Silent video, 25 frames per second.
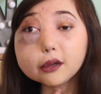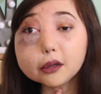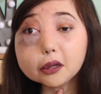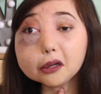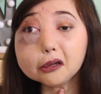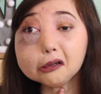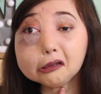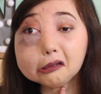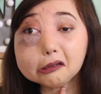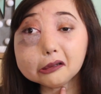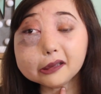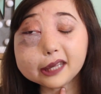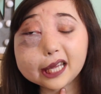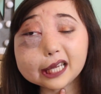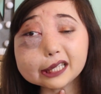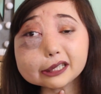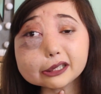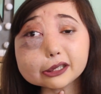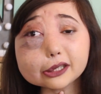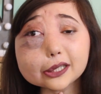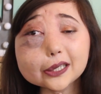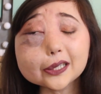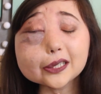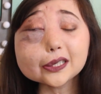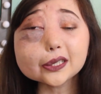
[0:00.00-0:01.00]
Oh, that's
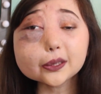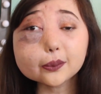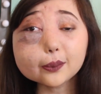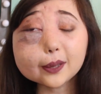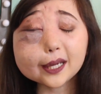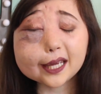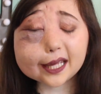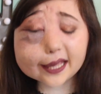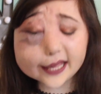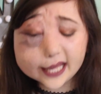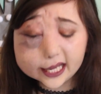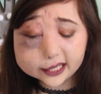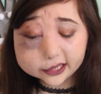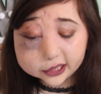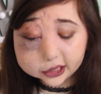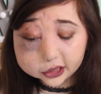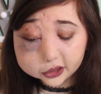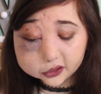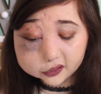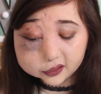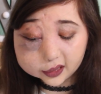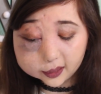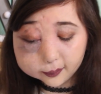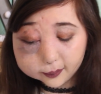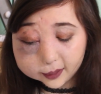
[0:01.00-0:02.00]
so sweet. Thank
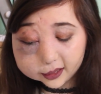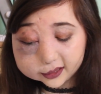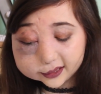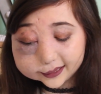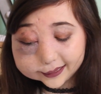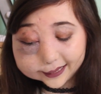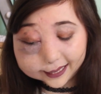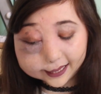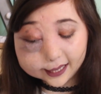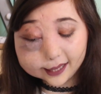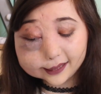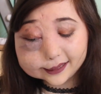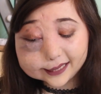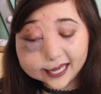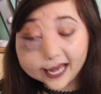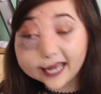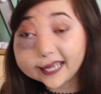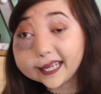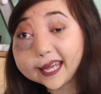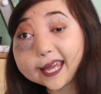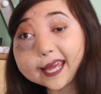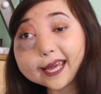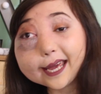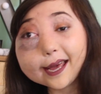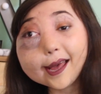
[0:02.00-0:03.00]
you so much,
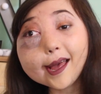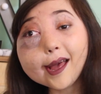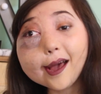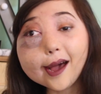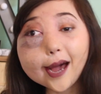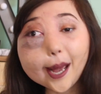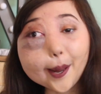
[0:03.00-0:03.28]
Teggy.